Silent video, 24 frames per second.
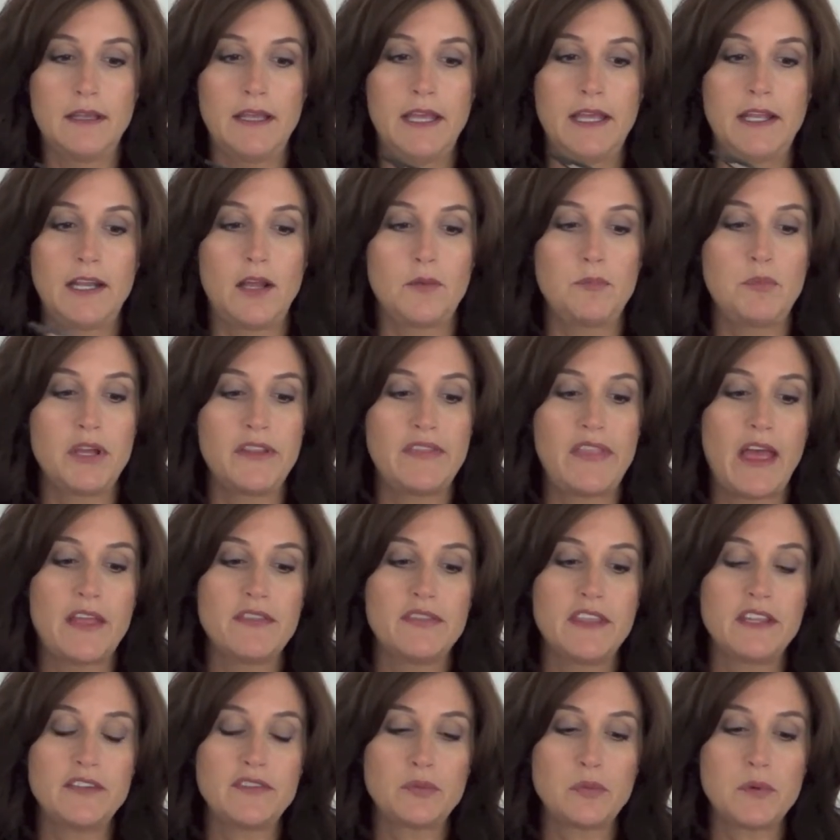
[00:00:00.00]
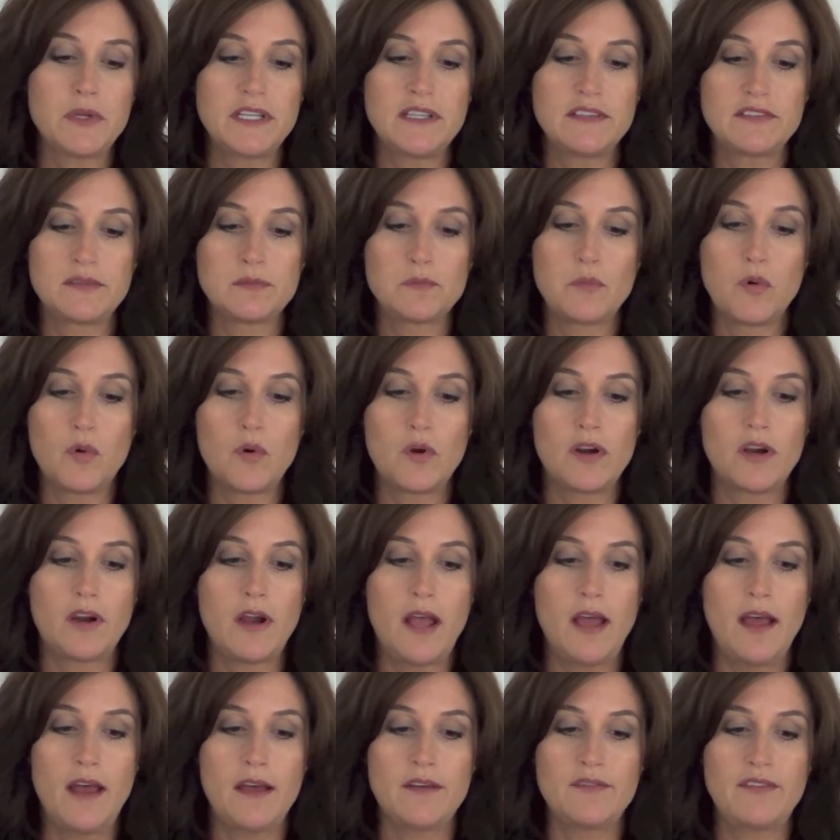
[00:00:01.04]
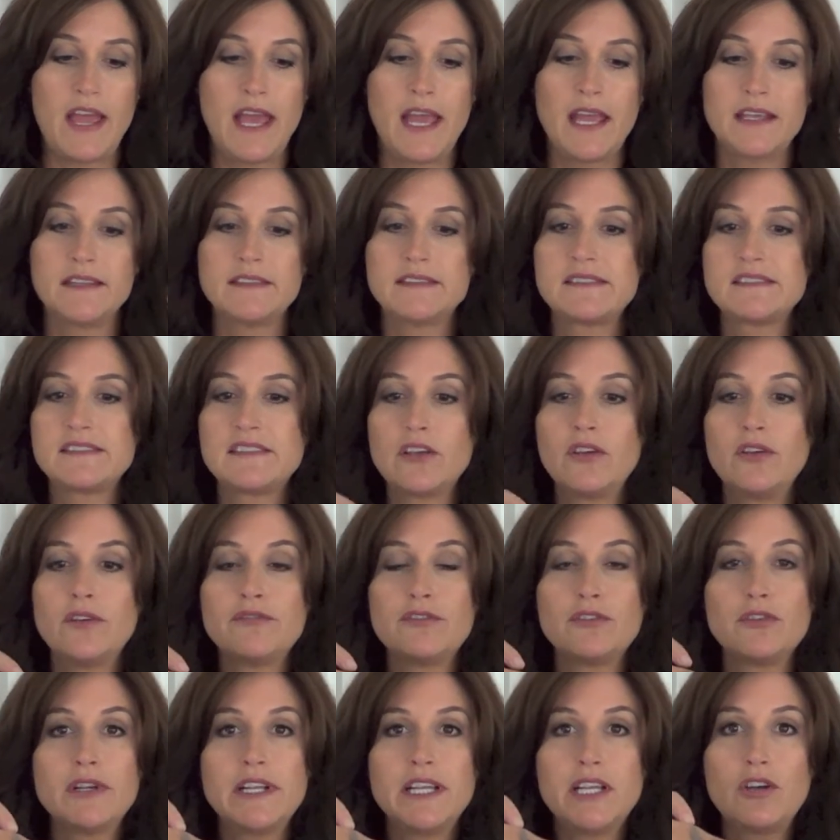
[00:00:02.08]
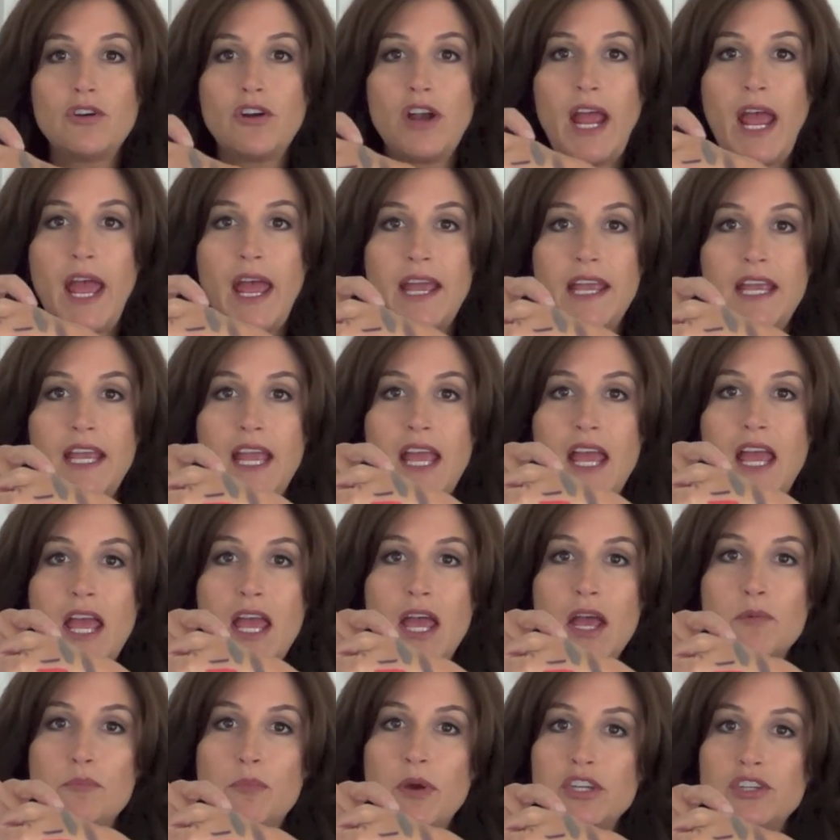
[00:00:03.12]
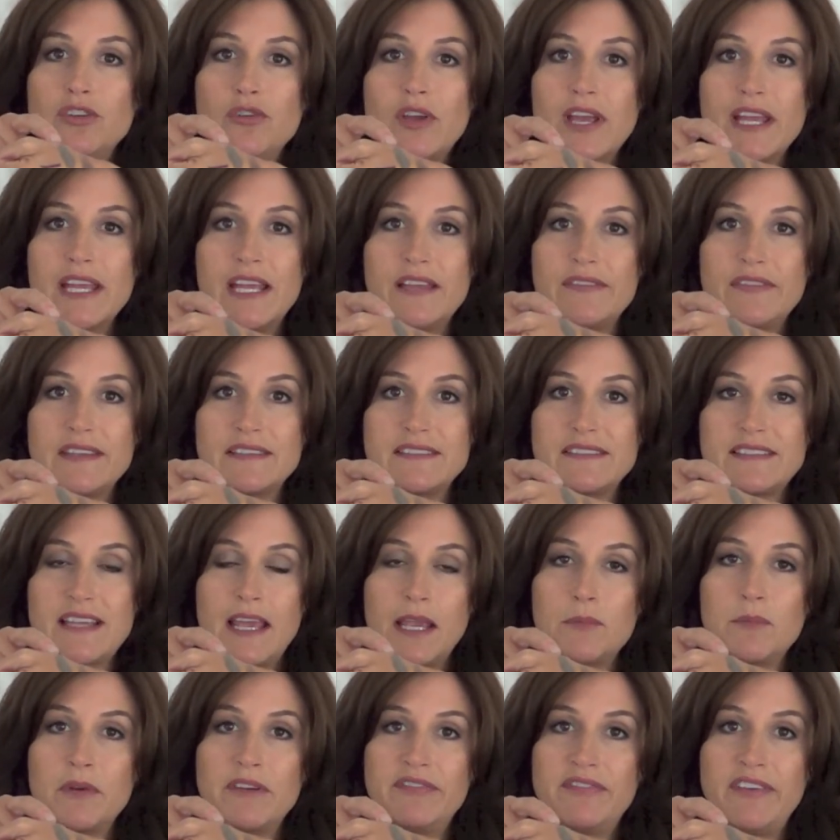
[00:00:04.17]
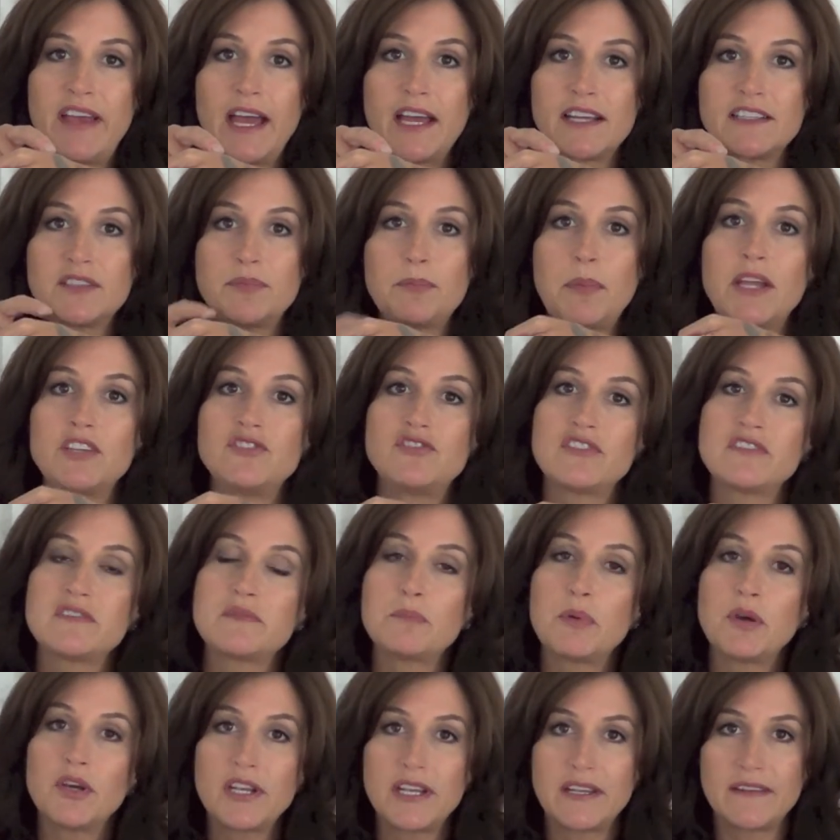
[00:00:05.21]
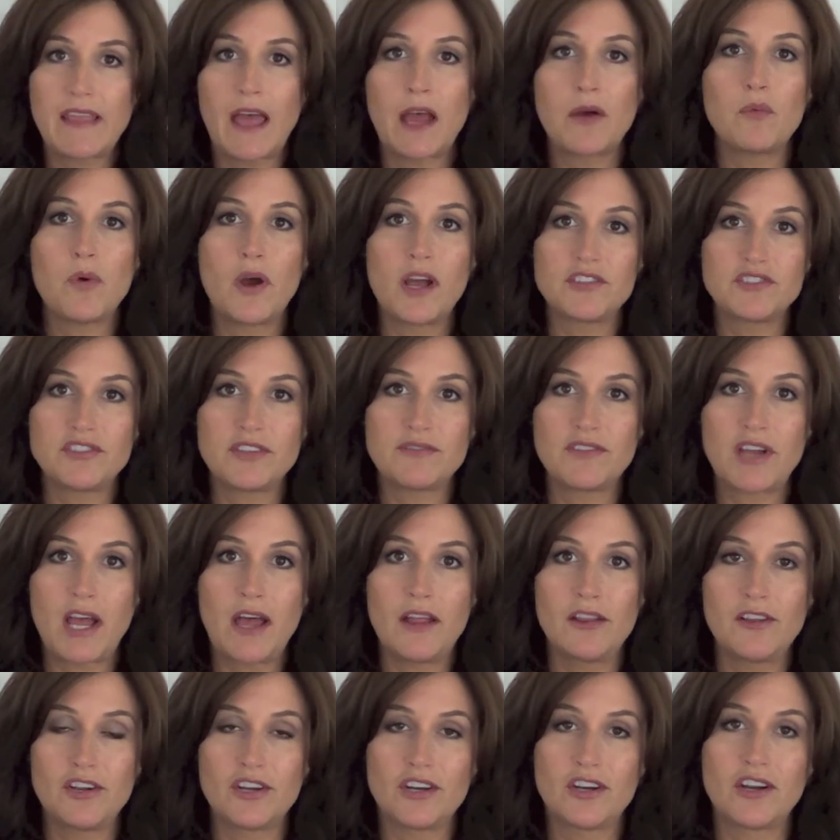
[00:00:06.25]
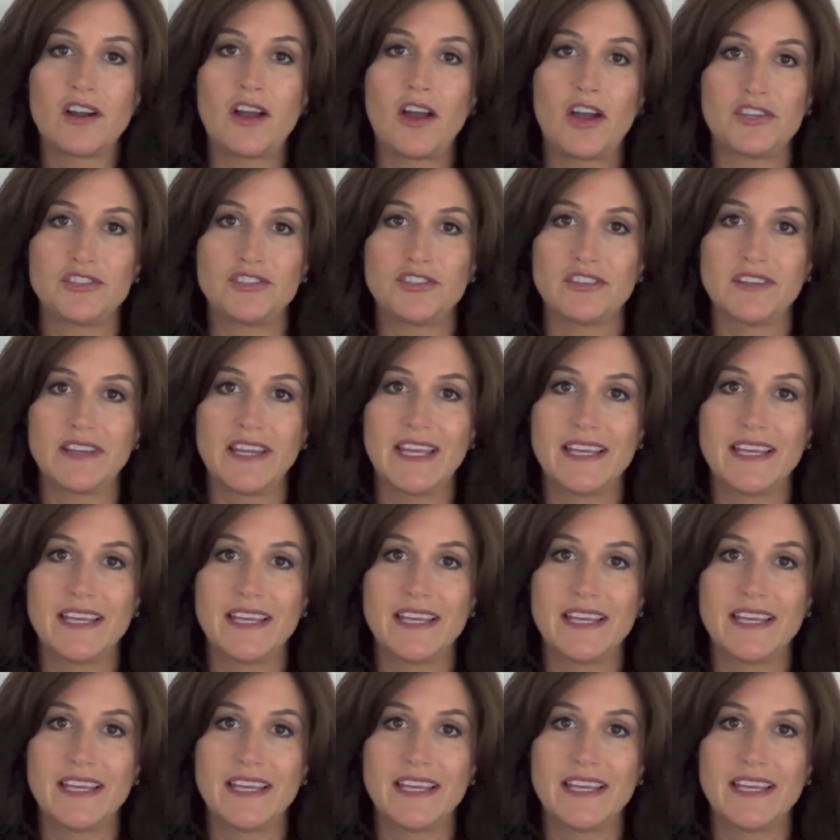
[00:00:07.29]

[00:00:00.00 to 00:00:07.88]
And I'll put that, this one is more of a silvery gray, but you can get the same effect by just putting that wash of color on your